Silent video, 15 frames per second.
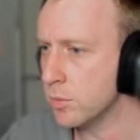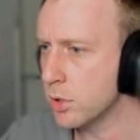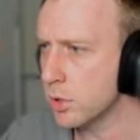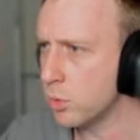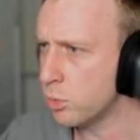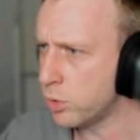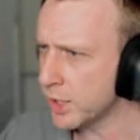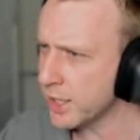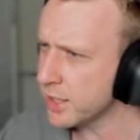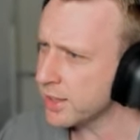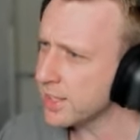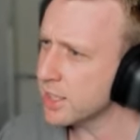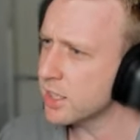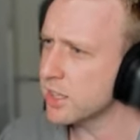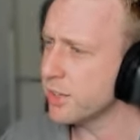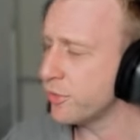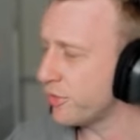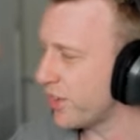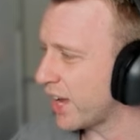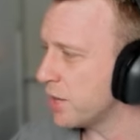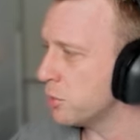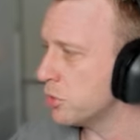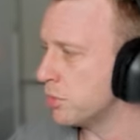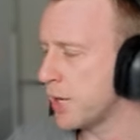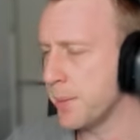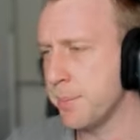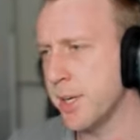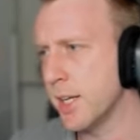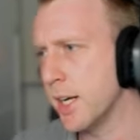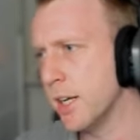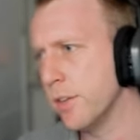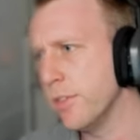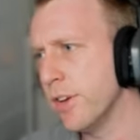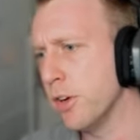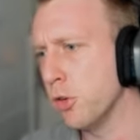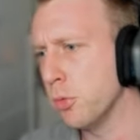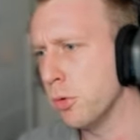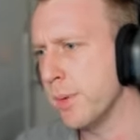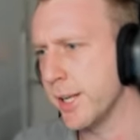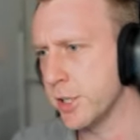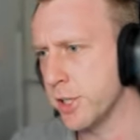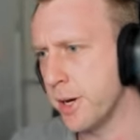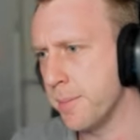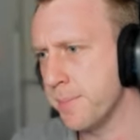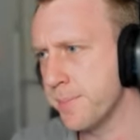Why do you think Clefable might be an unfavorable matchup?